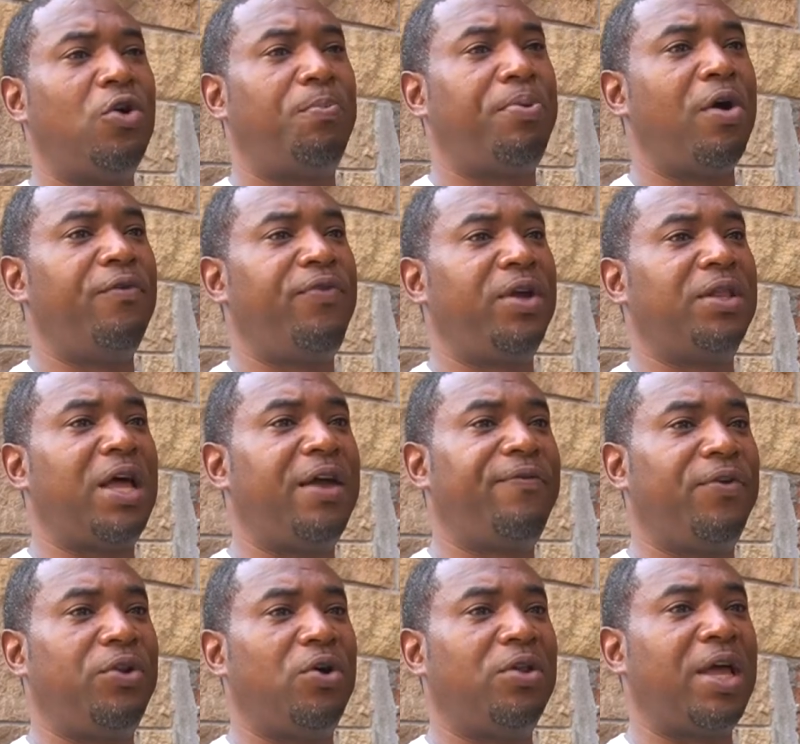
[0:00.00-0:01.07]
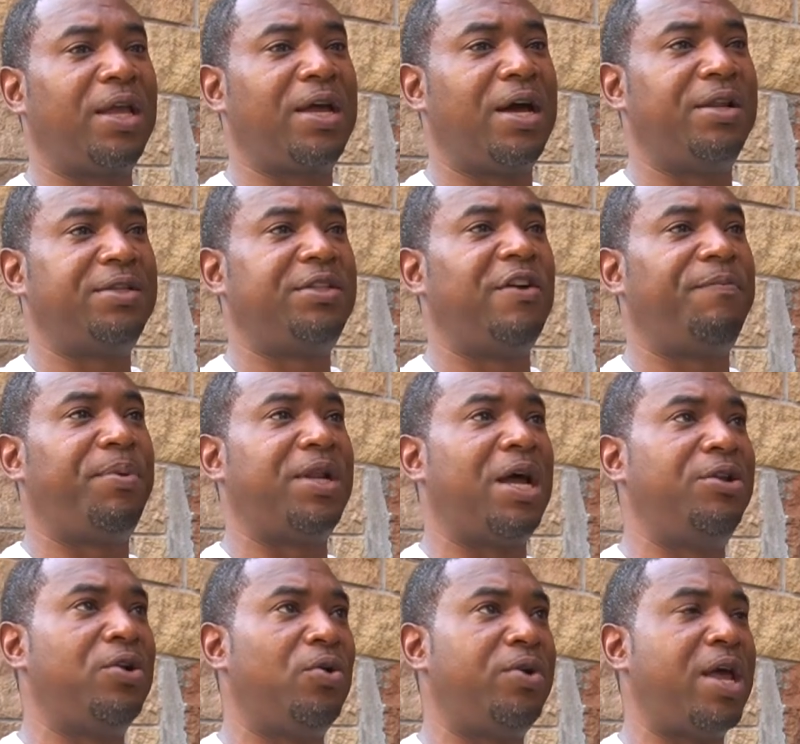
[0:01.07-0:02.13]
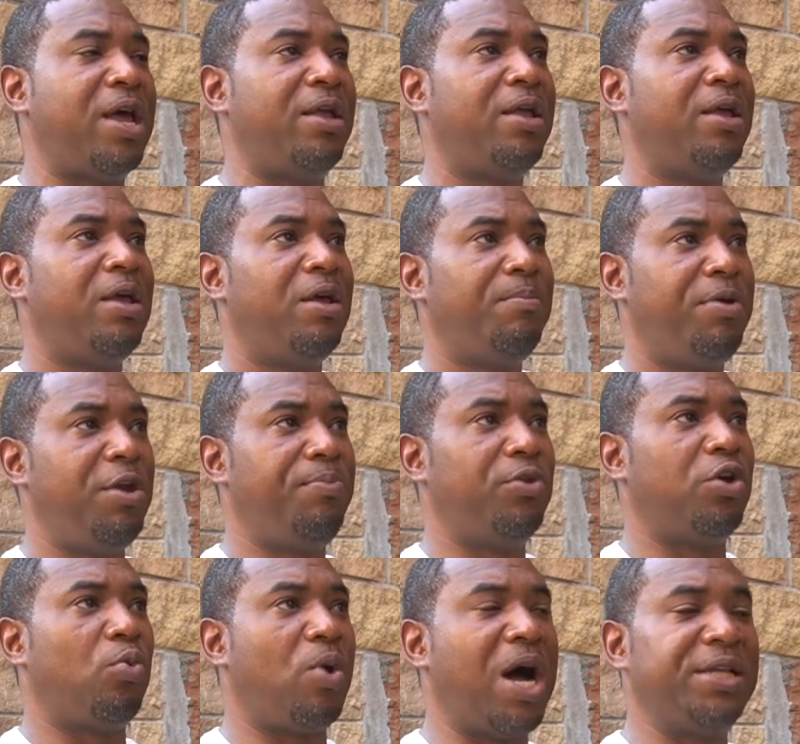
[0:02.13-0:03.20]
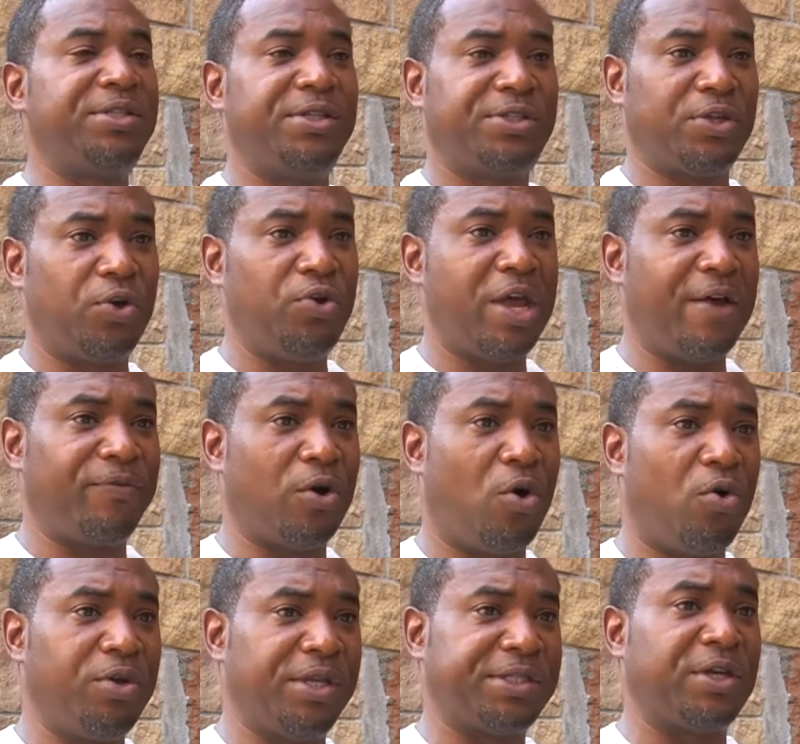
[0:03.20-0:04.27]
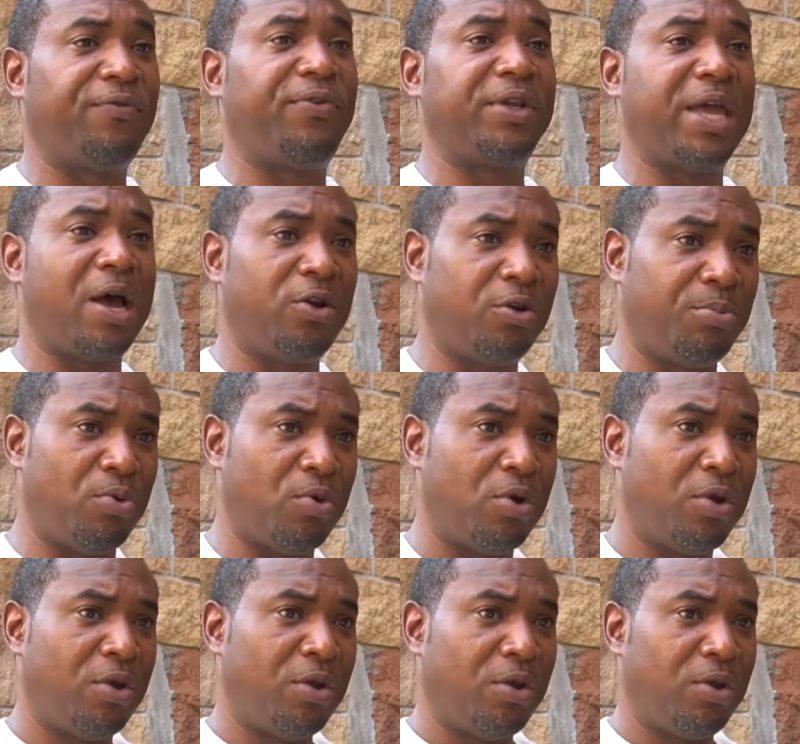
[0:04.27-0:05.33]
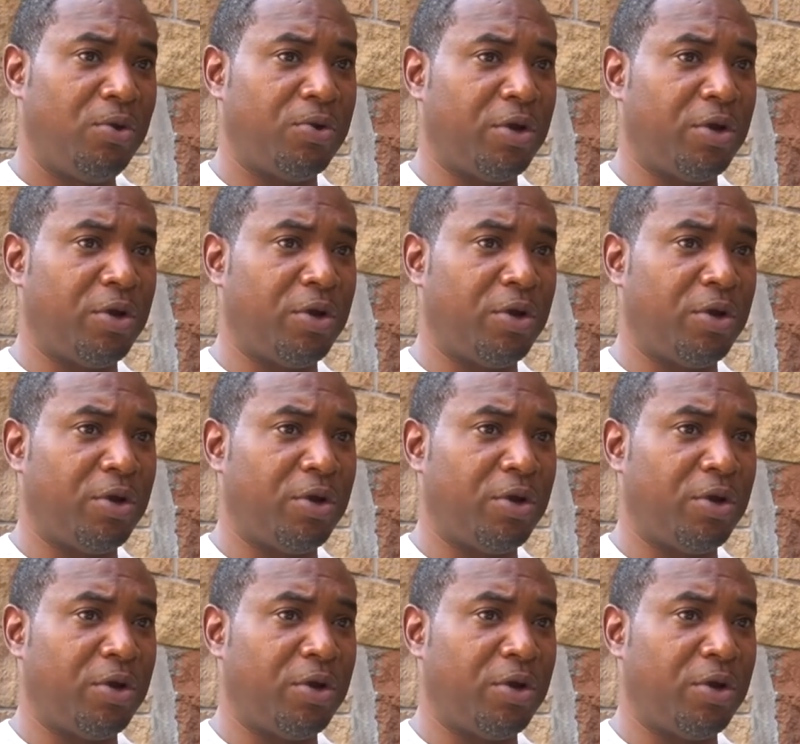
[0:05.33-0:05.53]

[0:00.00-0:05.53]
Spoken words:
perfect life and all that kind of stuff. But I know that people are watching, so you have to hold yourself accountable. You know